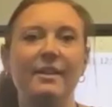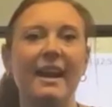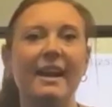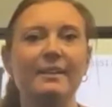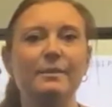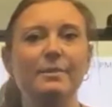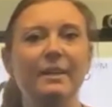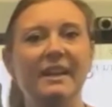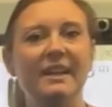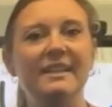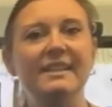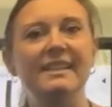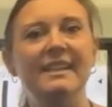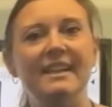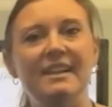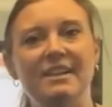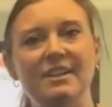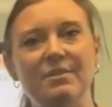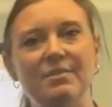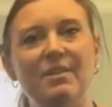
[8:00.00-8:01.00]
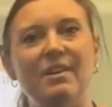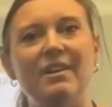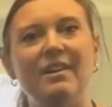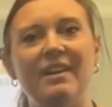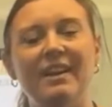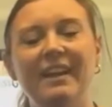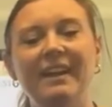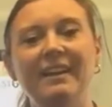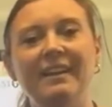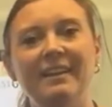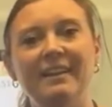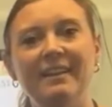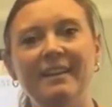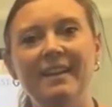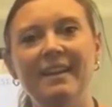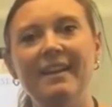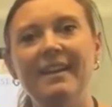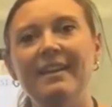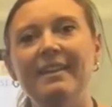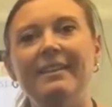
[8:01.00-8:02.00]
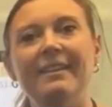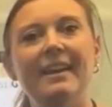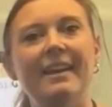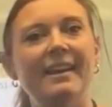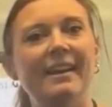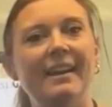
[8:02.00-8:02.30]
as we continue on, then